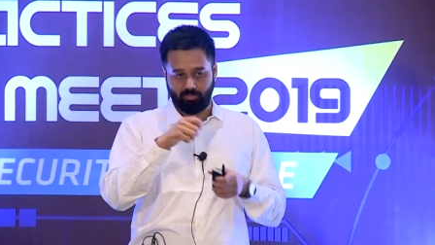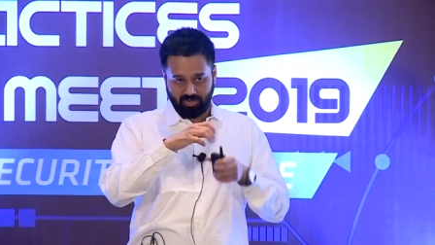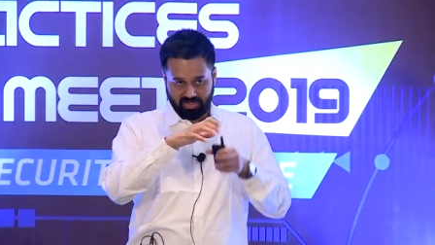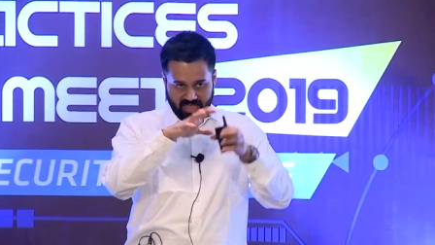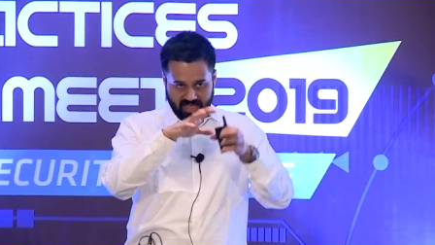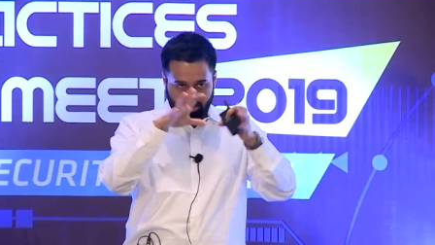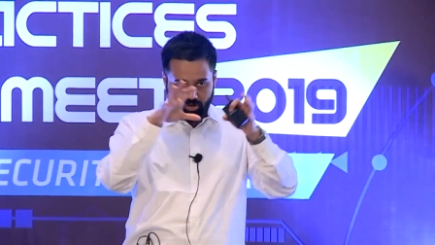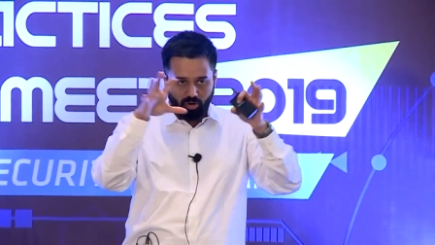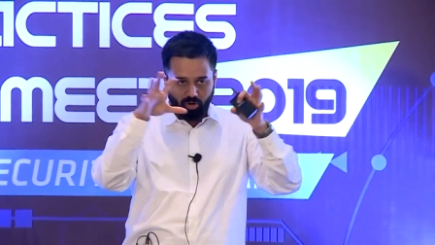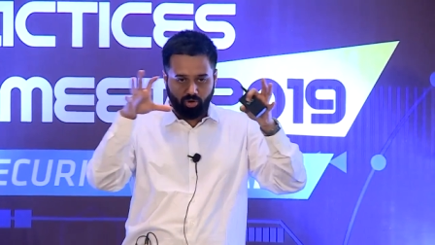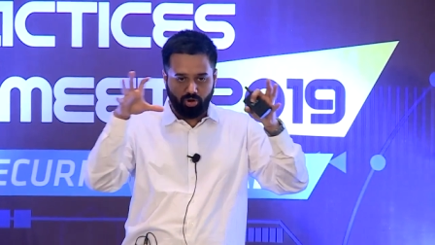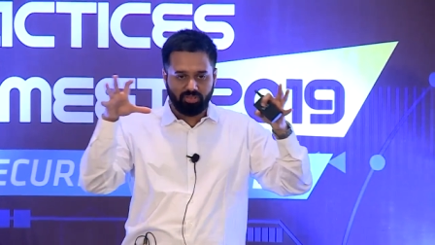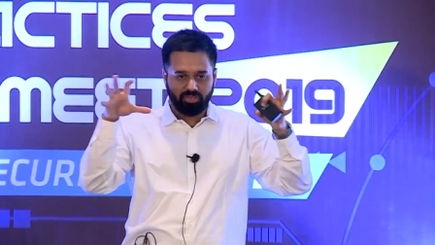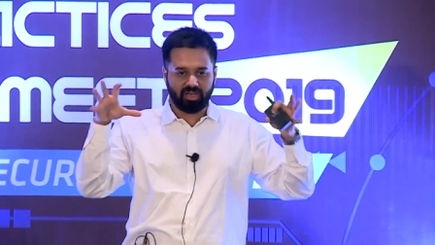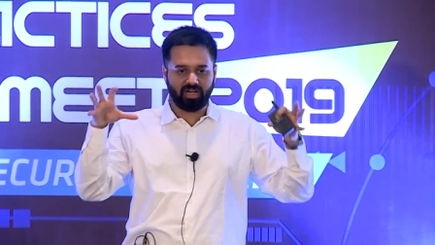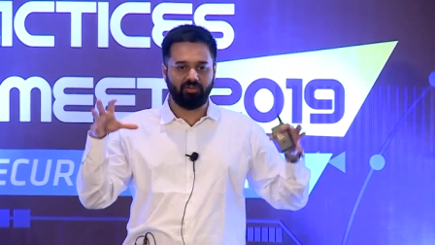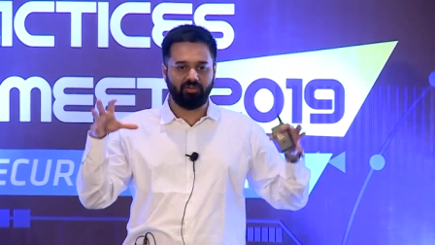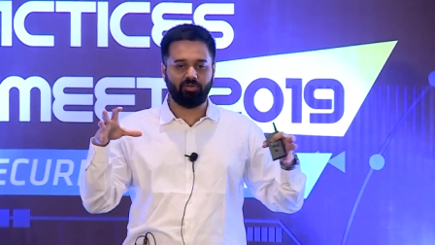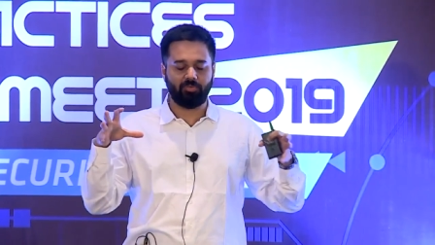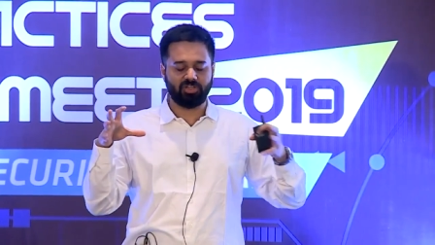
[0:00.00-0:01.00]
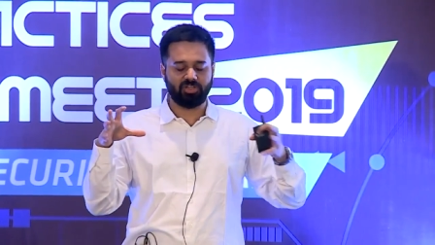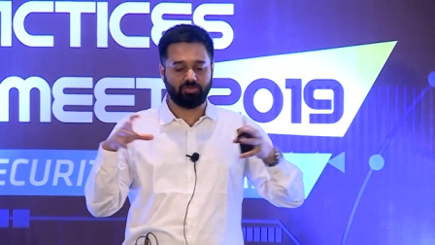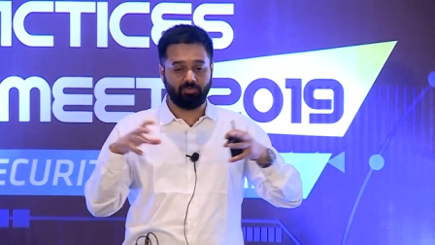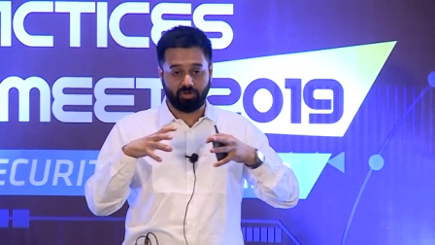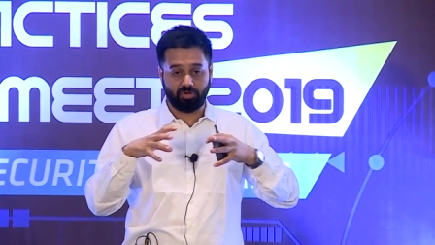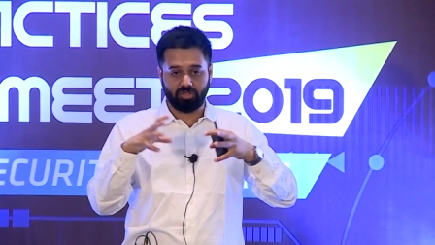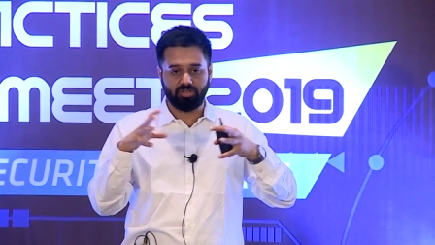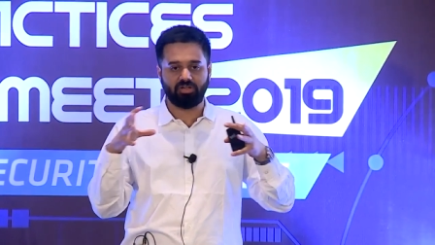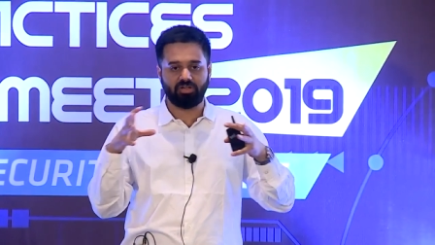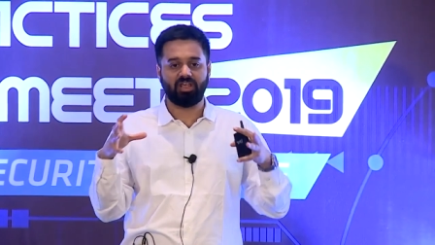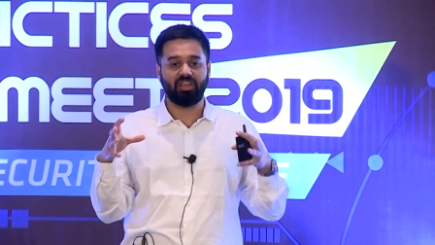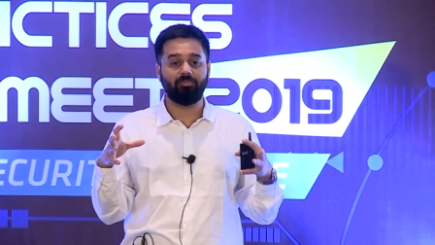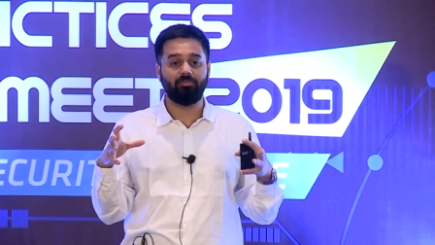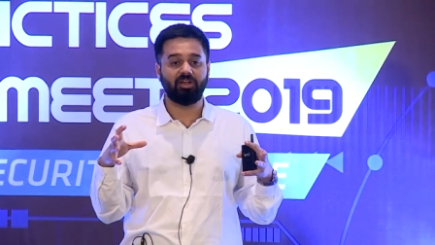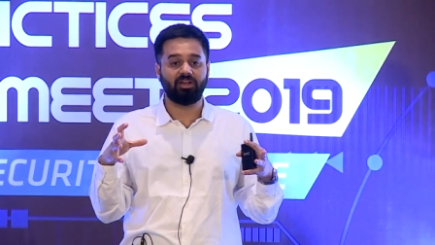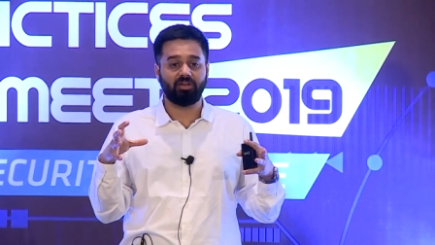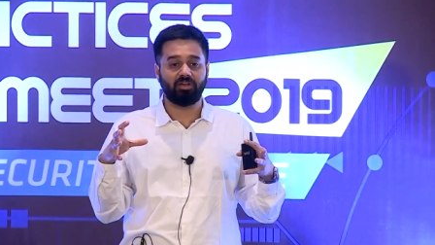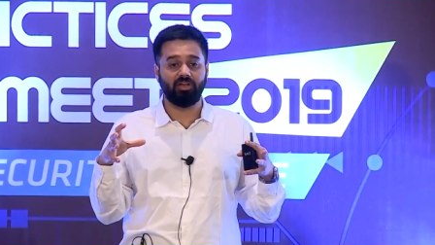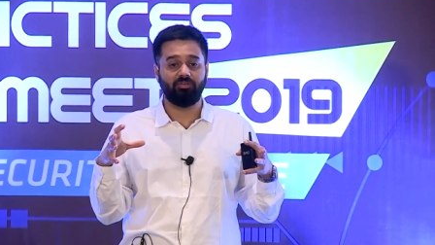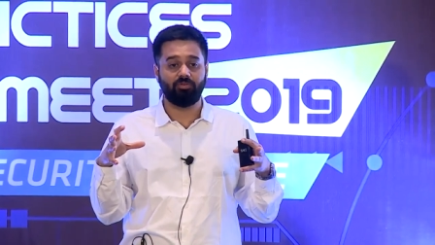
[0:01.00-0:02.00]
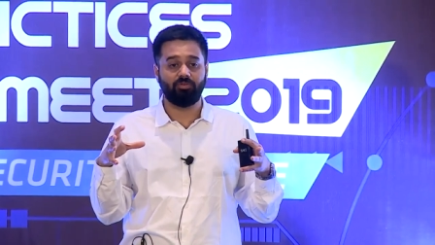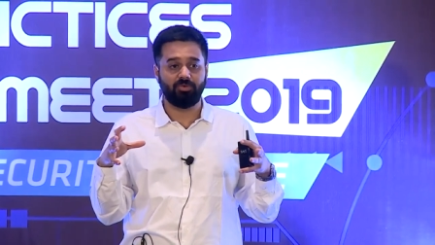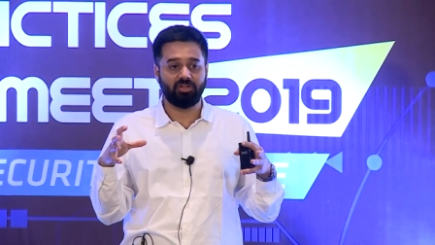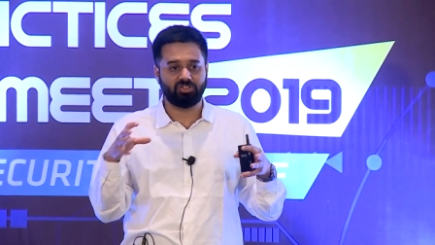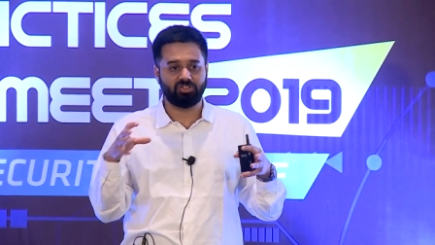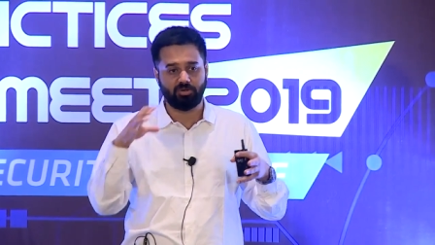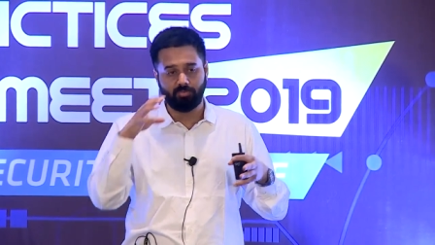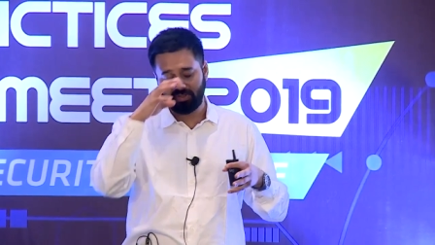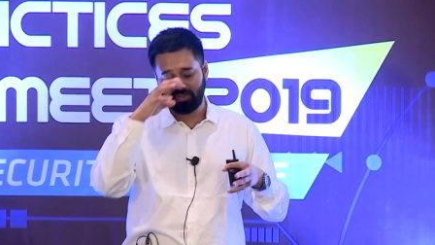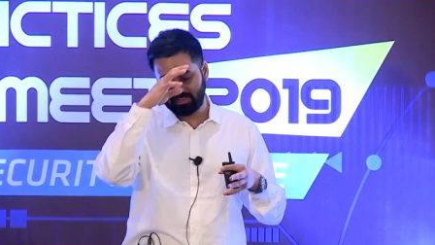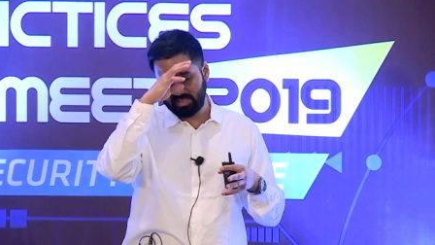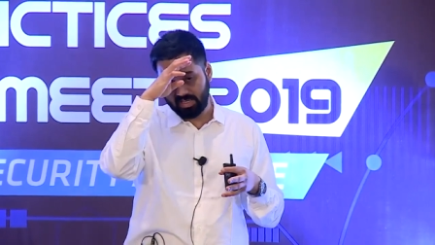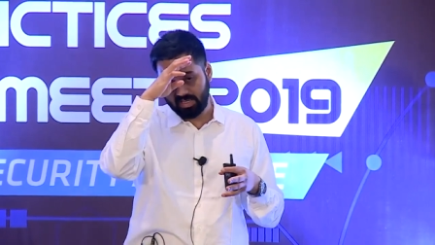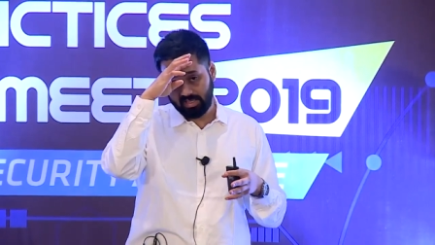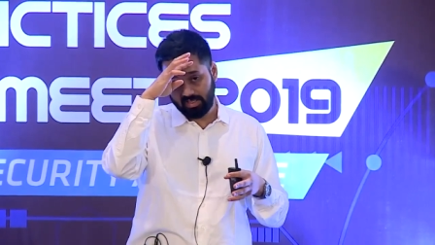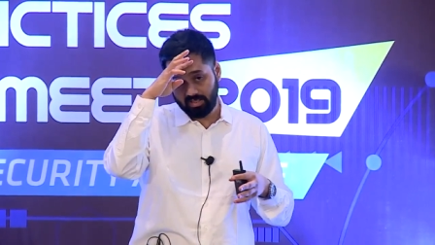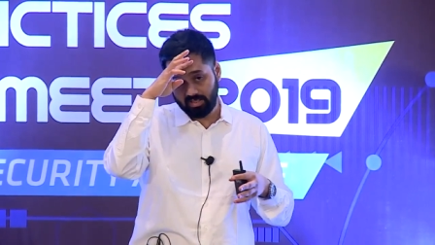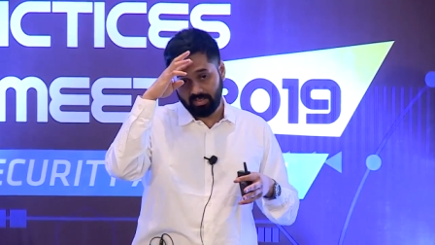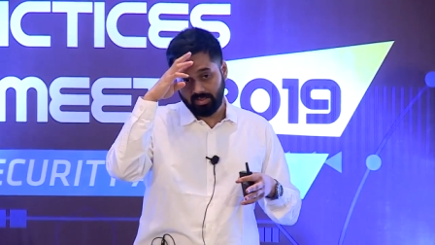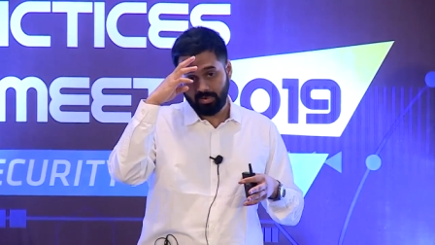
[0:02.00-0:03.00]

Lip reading: we take all that information, we call it telemetry information, and we say,